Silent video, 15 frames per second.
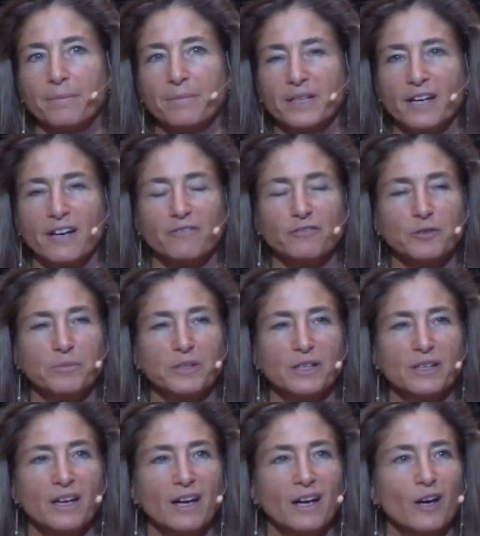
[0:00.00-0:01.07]
You have to
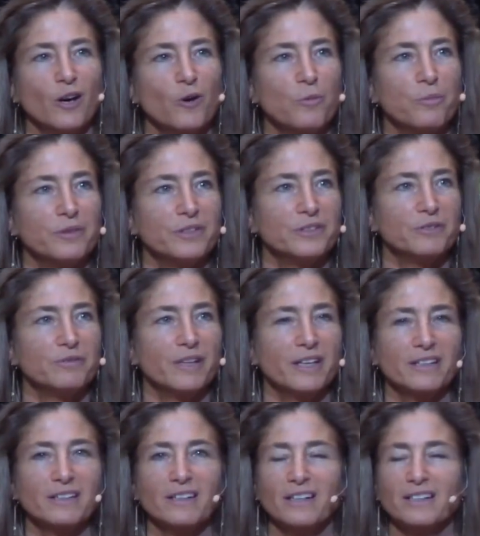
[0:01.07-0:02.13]
be open to
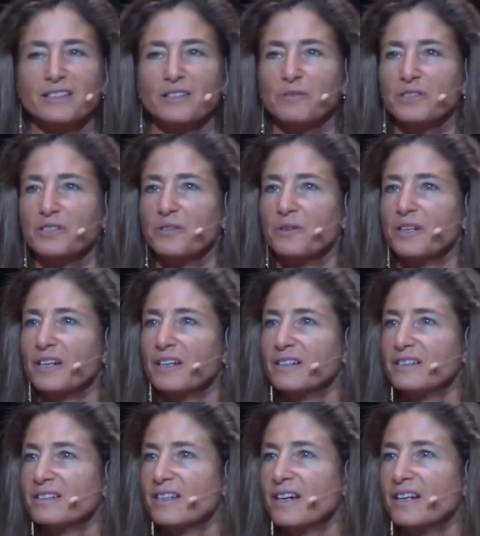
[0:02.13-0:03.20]
recognizing what's going on
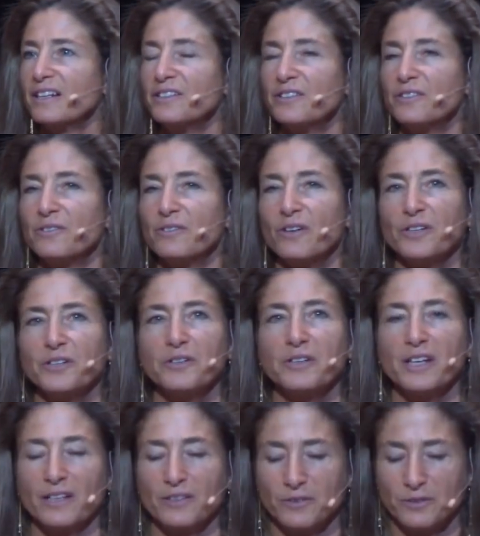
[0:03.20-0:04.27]
inside you, or you
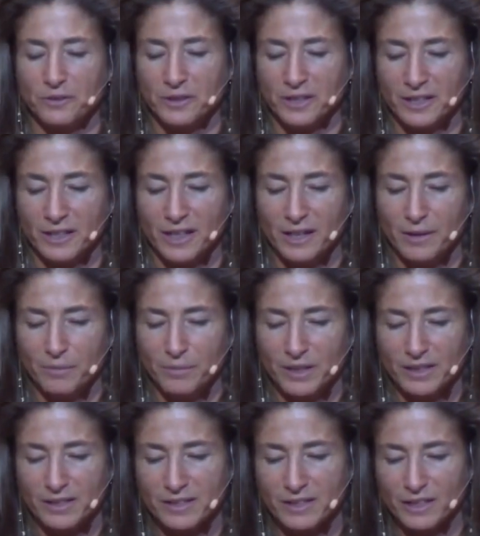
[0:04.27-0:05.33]
can't truly be
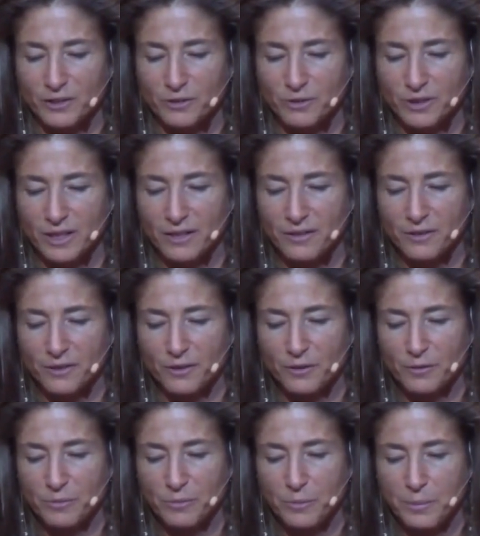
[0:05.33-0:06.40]
listening to another
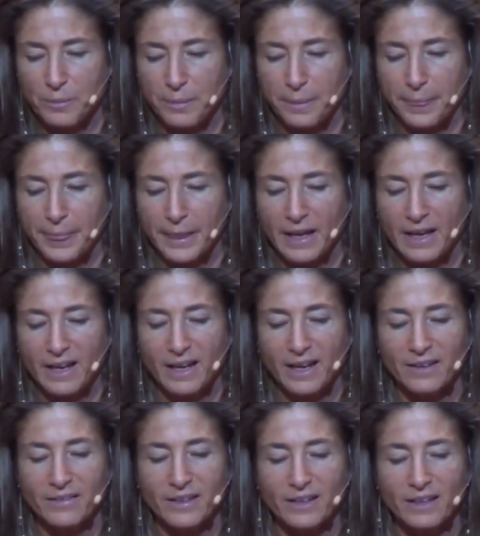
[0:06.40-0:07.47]

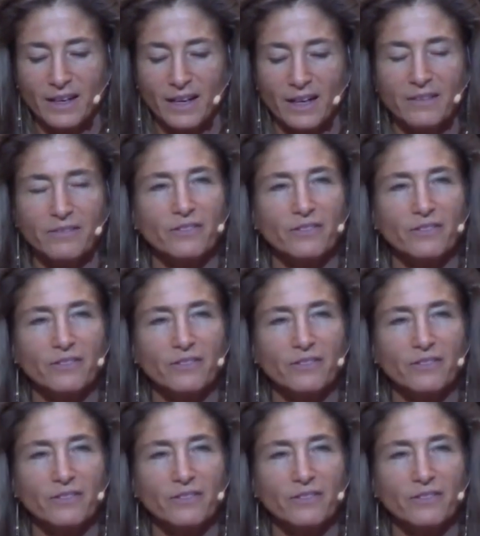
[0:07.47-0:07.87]
and then I